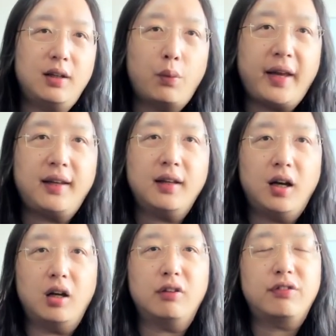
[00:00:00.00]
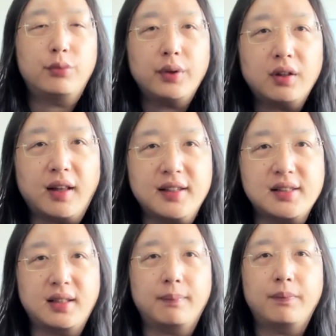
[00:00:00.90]
in a way of
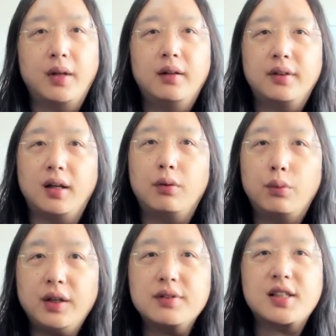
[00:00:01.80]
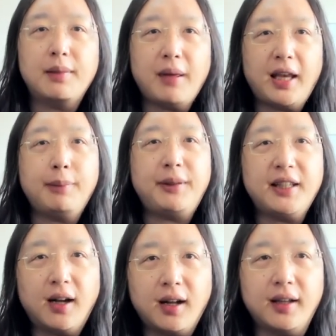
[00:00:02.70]
realizing the real-time
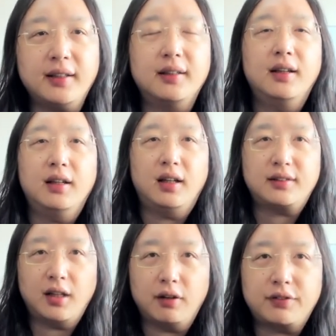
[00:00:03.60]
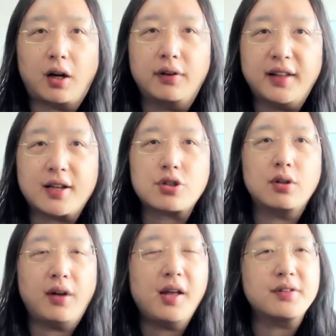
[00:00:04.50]
API of our
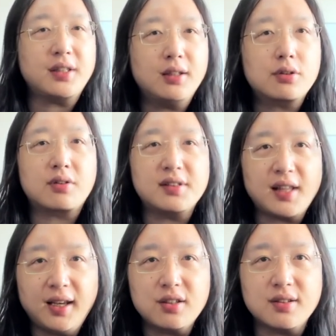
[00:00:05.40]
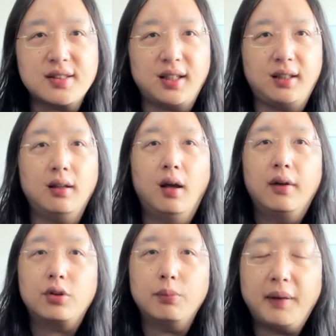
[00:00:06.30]
National Health Insurance Agency
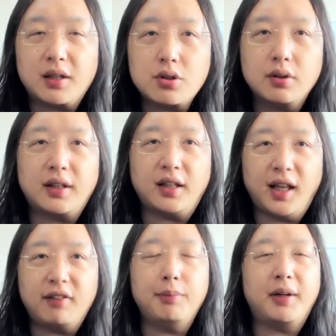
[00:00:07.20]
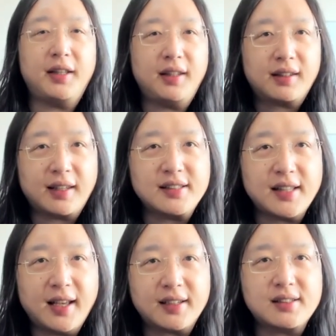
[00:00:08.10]
to make sure that everybody
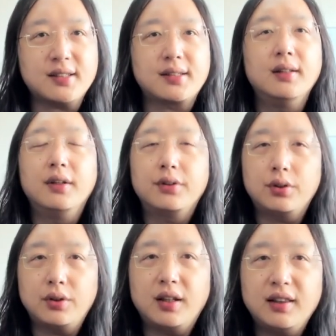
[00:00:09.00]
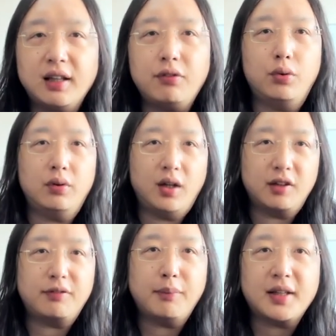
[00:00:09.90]
gets access to the level
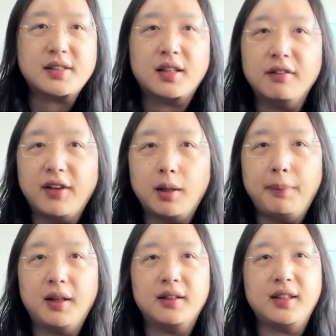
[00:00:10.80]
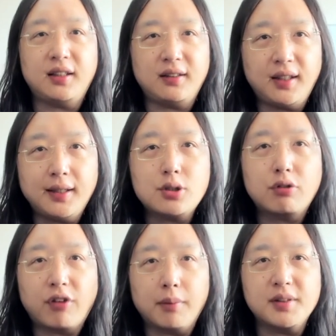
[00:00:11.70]
of mask availability in
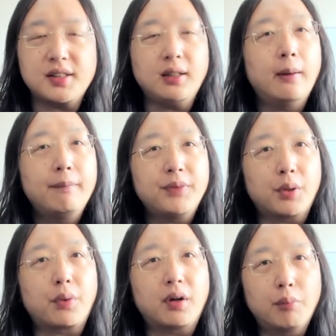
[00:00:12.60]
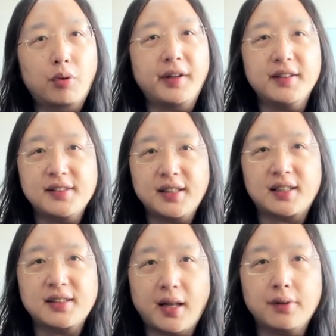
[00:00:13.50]
each pharmacy. There were more than
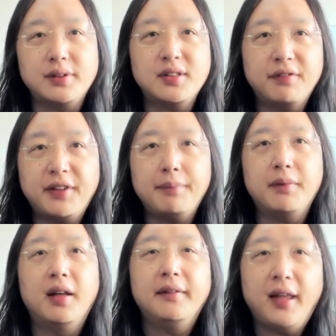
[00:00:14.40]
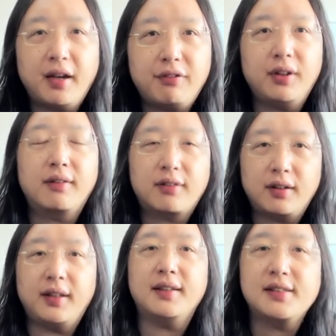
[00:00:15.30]
6,000 of them every
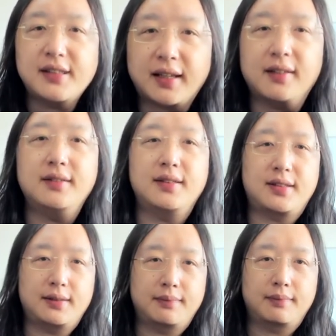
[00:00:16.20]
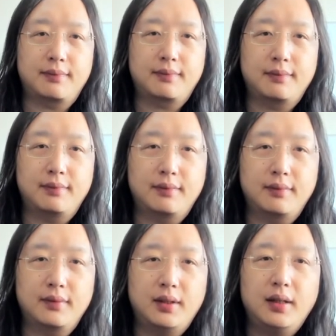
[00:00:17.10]
30 seconds.
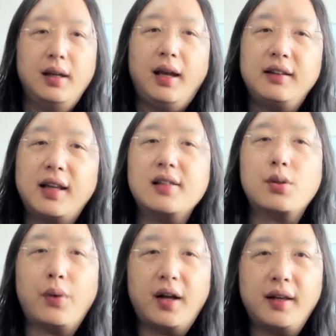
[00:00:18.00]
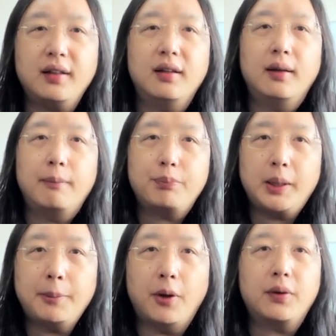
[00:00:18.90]
And that's why
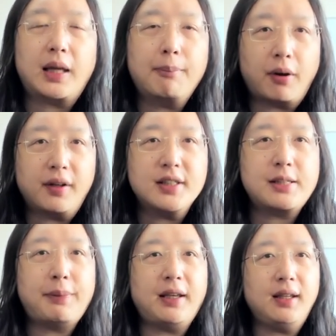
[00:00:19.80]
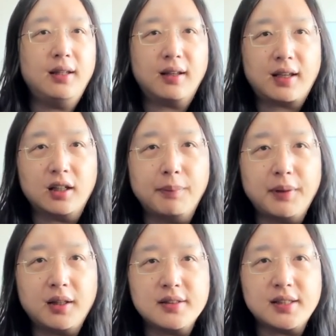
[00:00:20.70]
people can participate in the
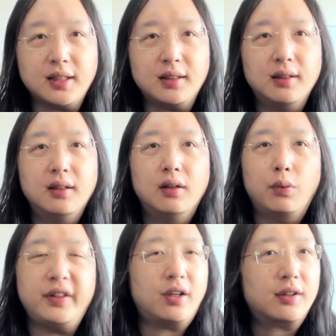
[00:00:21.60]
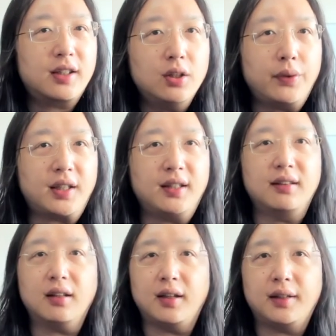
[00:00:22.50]
accountability when they're queuing
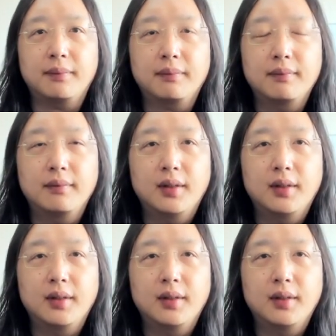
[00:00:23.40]
in line.